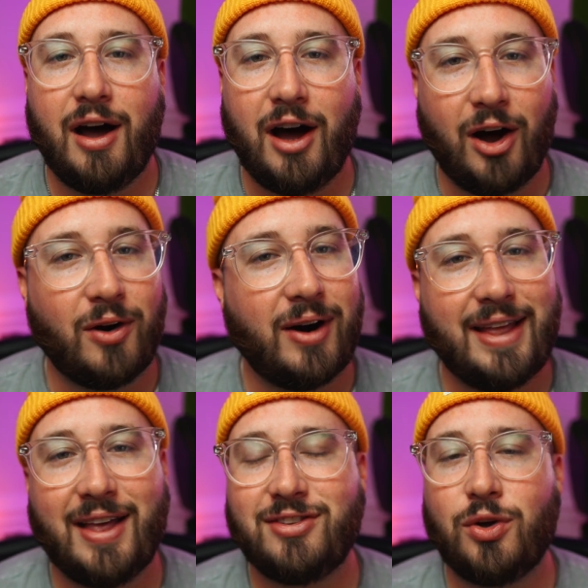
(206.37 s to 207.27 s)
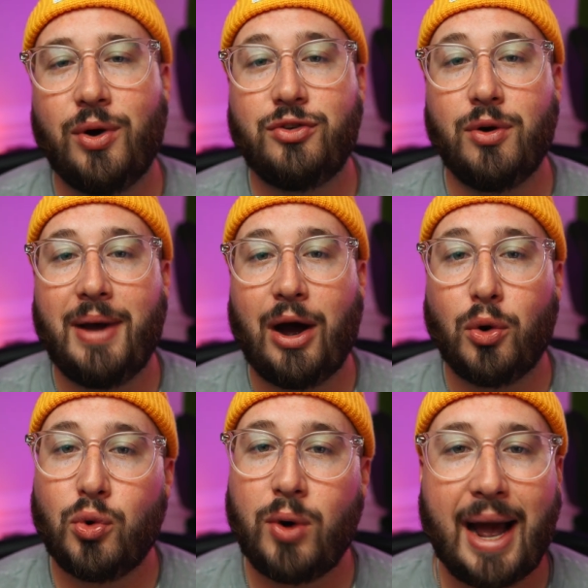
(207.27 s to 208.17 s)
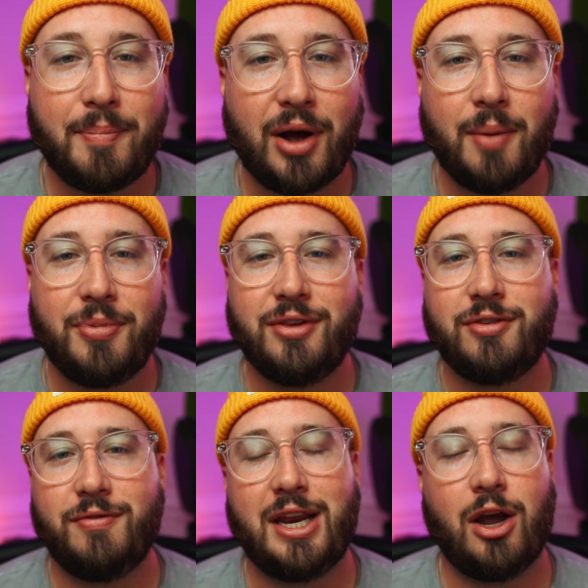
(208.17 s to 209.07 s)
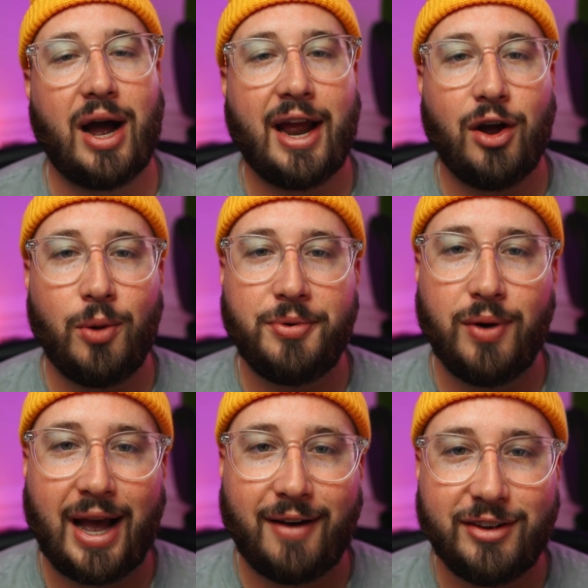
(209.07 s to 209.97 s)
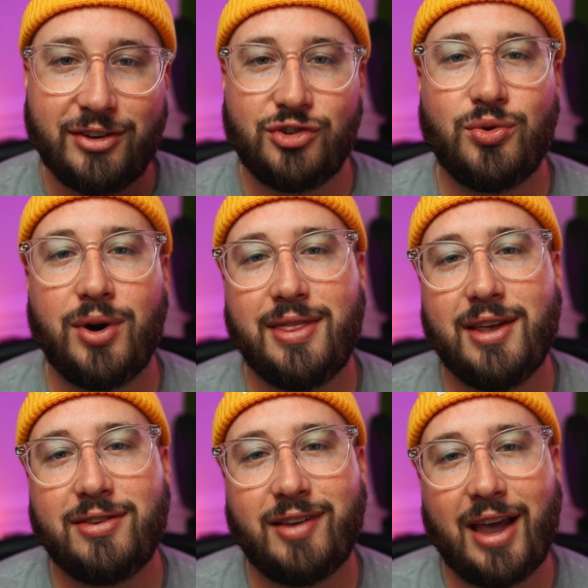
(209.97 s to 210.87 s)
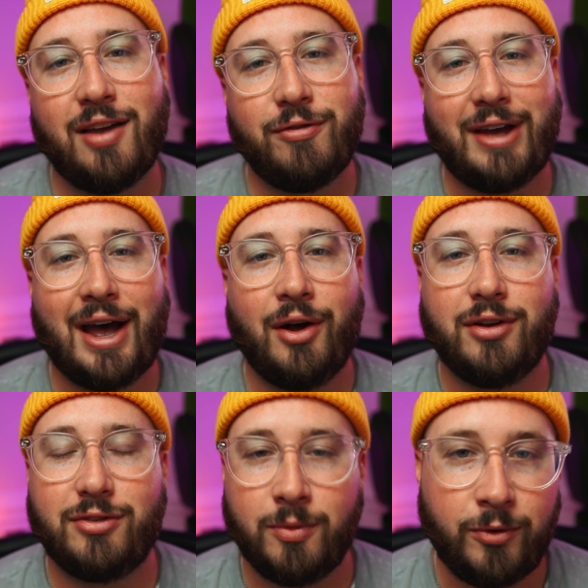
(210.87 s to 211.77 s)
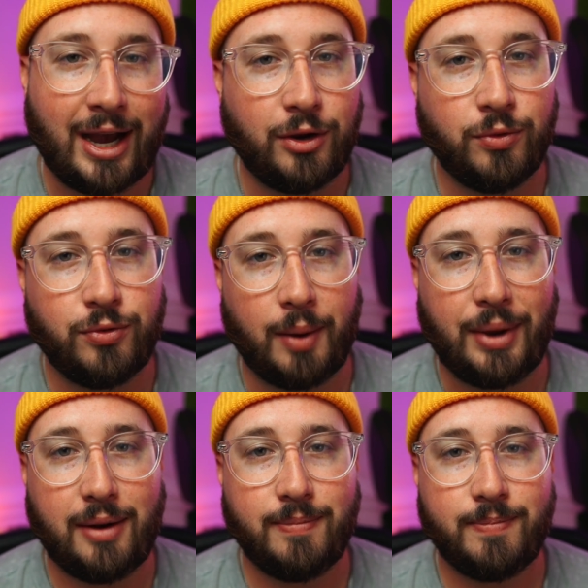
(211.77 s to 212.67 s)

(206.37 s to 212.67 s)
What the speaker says: All right, that's going to about wrap up this video. I hope you have enjoyed this and found some value from it.